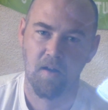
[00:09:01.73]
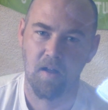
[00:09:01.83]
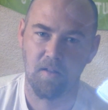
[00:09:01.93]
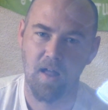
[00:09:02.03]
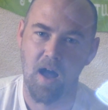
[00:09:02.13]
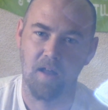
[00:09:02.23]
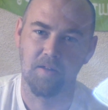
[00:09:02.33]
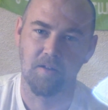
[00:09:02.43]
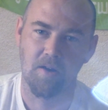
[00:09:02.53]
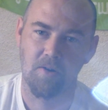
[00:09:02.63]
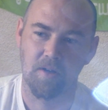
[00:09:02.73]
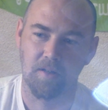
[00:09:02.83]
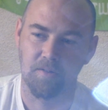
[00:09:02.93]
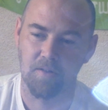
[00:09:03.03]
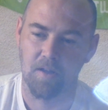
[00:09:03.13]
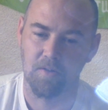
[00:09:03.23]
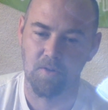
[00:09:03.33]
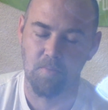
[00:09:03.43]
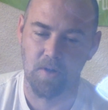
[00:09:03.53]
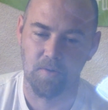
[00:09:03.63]
a lot, and
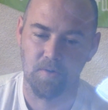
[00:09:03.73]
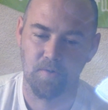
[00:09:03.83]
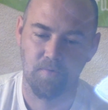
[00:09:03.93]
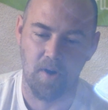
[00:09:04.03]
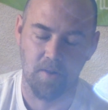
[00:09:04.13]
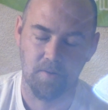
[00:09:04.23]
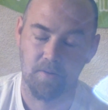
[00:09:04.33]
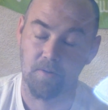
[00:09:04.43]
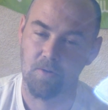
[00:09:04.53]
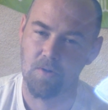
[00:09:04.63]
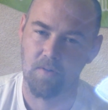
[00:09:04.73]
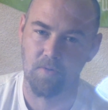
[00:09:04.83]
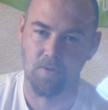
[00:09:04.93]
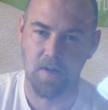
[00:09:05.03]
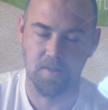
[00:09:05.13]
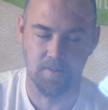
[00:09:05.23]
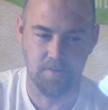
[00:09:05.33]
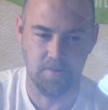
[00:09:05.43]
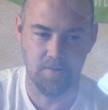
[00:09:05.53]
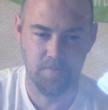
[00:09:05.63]
your mother or father or whoever
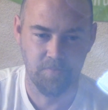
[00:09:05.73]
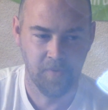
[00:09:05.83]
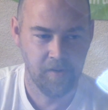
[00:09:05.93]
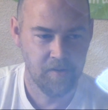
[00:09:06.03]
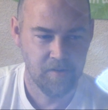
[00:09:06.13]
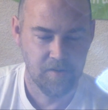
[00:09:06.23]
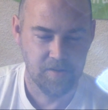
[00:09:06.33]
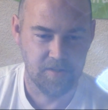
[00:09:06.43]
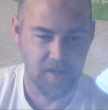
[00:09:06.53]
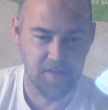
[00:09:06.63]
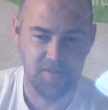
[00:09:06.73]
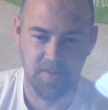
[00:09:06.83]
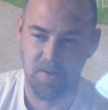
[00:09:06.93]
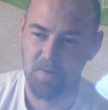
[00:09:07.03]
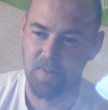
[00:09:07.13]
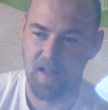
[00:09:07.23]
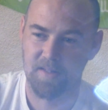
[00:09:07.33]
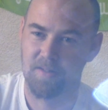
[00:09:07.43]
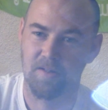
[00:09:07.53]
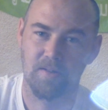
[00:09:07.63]
raises you says,
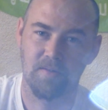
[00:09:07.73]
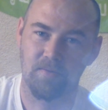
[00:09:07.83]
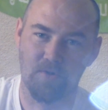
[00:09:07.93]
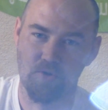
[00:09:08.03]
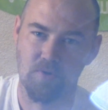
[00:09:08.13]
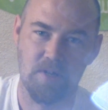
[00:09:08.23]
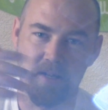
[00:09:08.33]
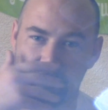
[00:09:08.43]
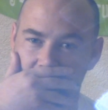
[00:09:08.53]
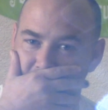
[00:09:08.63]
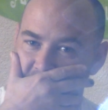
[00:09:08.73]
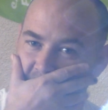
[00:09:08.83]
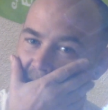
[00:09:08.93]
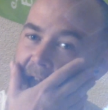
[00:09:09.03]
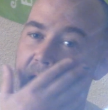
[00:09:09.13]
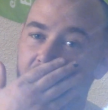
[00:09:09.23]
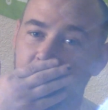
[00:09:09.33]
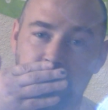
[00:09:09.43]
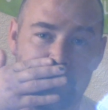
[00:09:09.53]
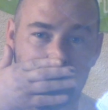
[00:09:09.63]
that's a tree, that's a cat,
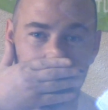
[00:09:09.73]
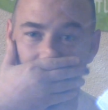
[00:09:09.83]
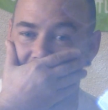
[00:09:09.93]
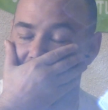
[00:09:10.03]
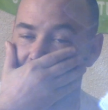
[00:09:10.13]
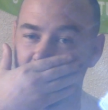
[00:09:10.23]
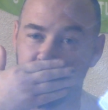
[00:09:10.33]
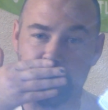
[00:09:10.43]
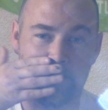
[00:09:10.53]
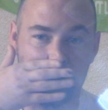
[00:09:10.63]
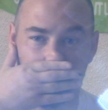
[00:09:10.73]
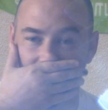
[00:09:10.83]
that's a dog, that's a,